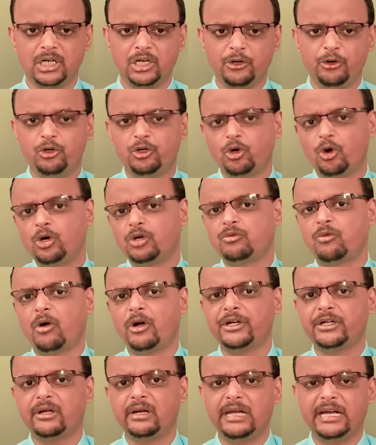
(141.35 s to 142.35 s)
You don't
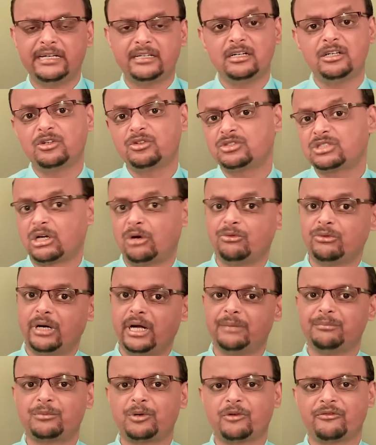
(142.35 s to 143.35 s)
want your letter to sound
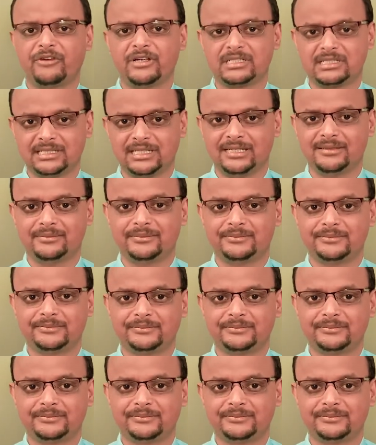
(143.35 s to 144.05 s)
unprofessional.